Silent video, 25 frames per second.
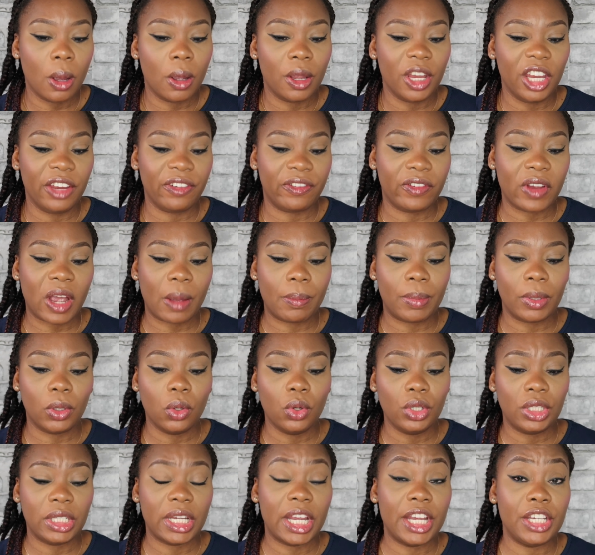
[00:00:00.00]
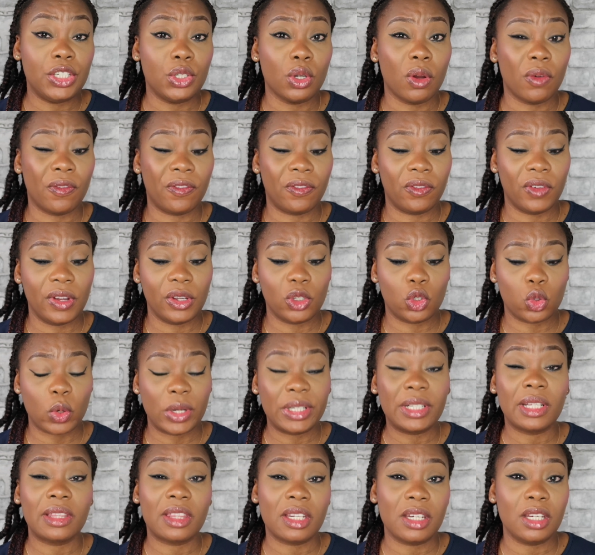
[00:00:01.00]
If you are below the age of
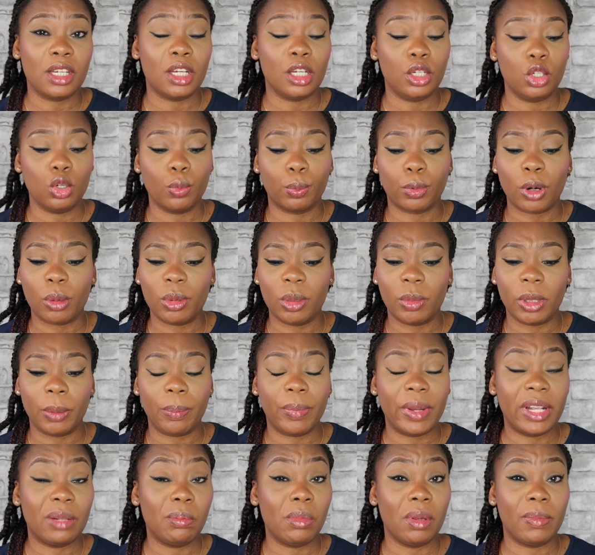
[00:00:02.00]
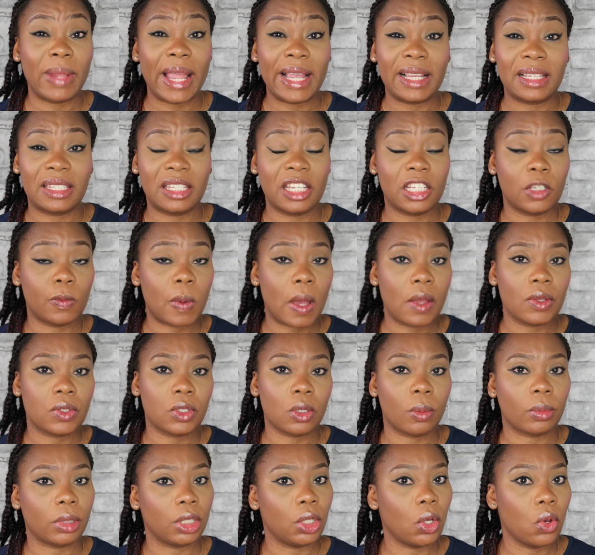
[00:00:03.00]
23, you probably be paid maybe like £6
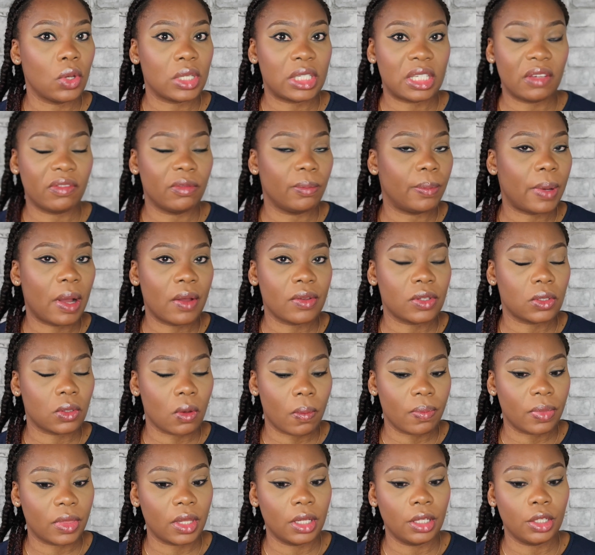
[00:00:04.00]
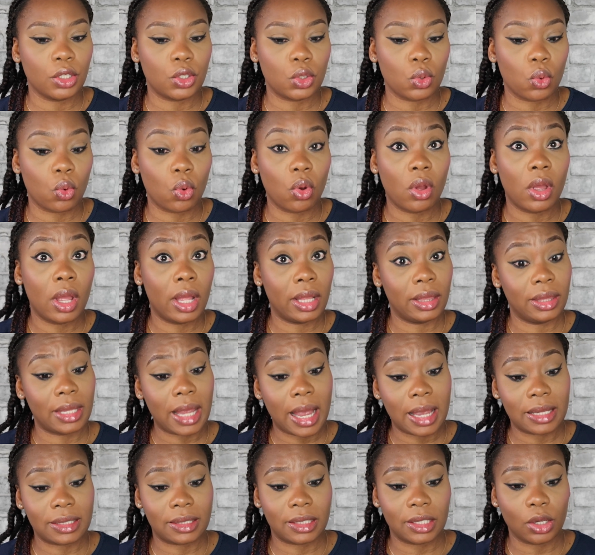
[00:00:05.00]
something or £7 something. So
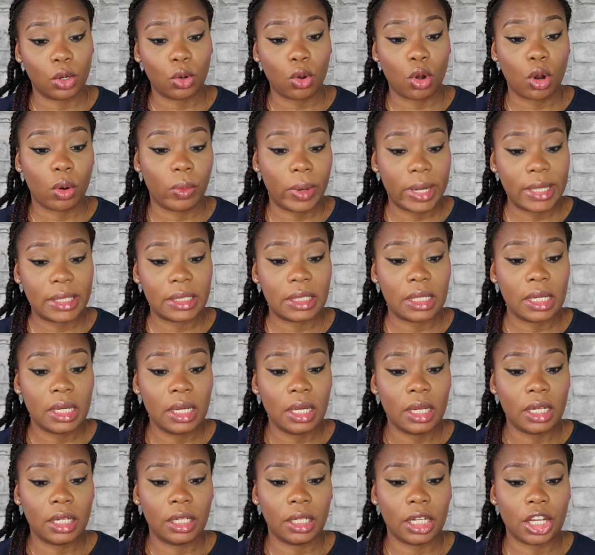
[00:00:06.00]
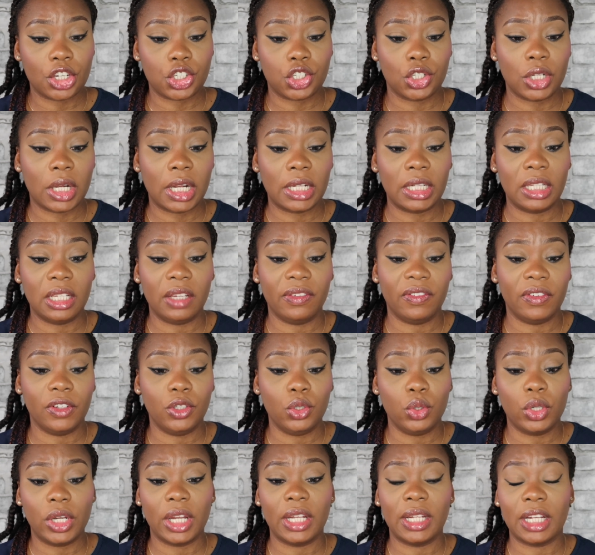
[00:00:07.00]
that's the current national
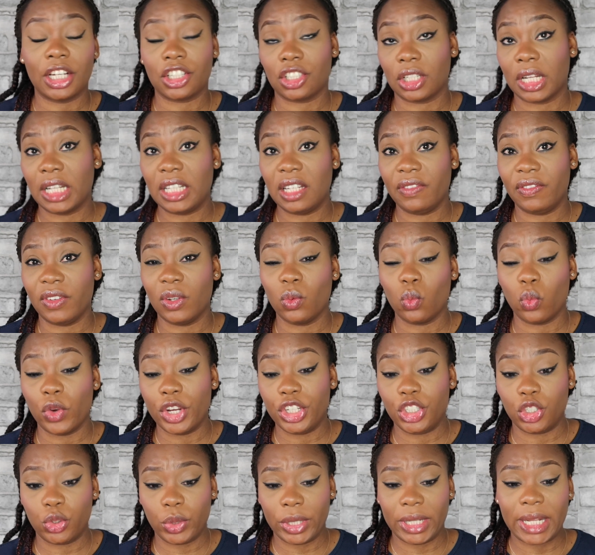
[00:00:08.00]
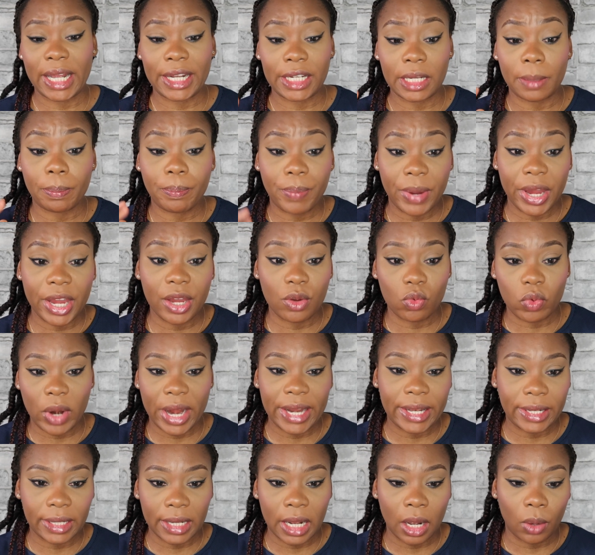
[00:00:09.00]
living UK national living wage rate that they pay
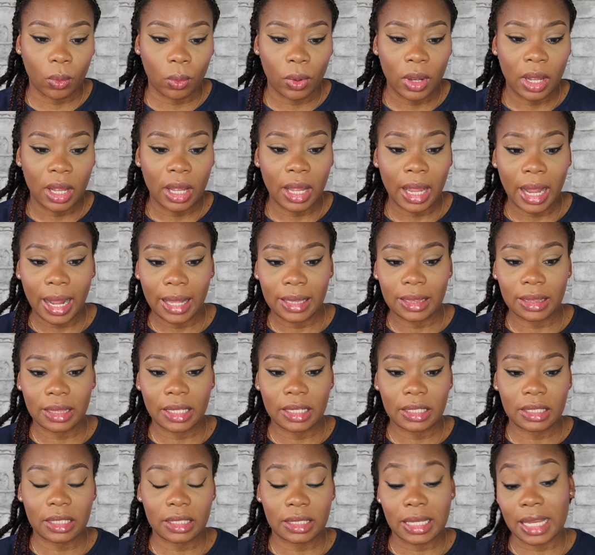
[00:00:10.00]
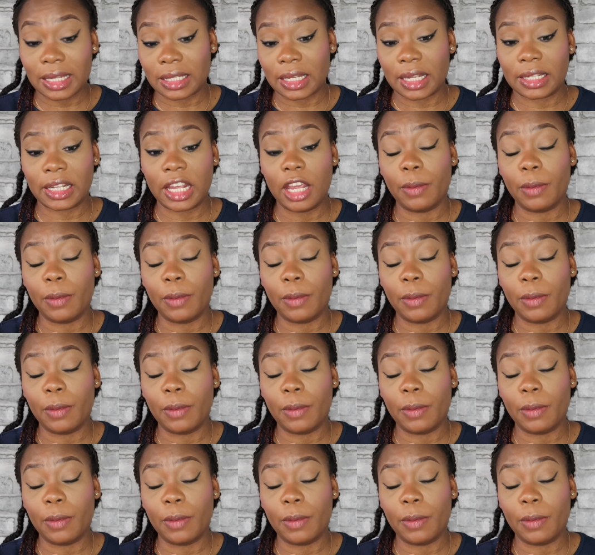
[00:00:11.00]
right now, and this is as at